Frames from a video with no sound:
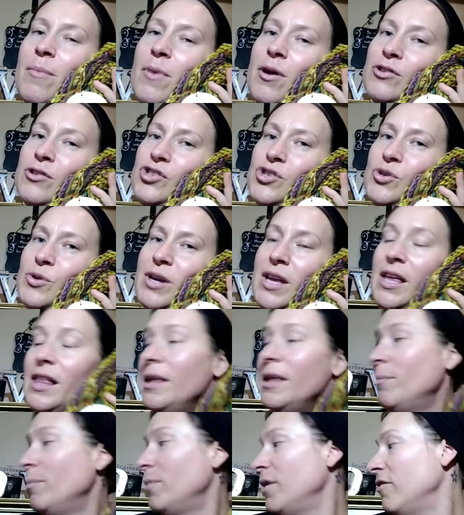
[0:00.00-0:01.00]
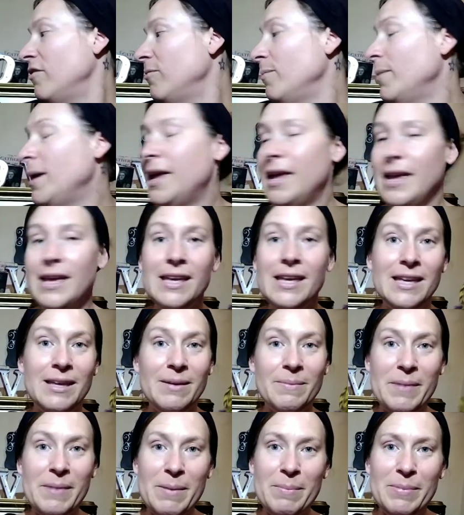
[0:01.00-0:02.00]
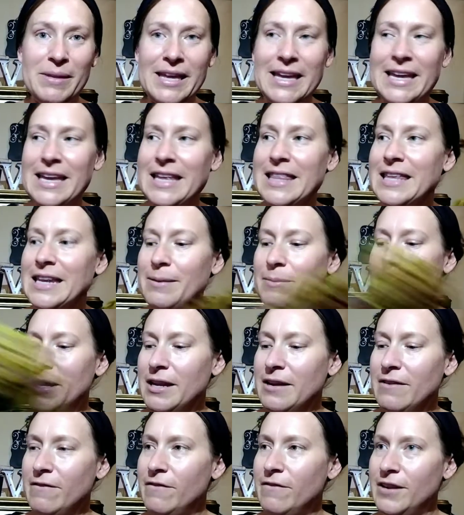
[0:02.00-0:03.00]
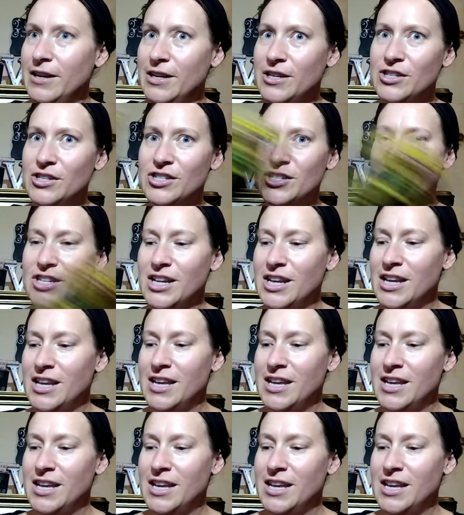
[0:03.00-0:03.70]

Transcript: I'll show a clip of my, my blanket that I'm going to finish.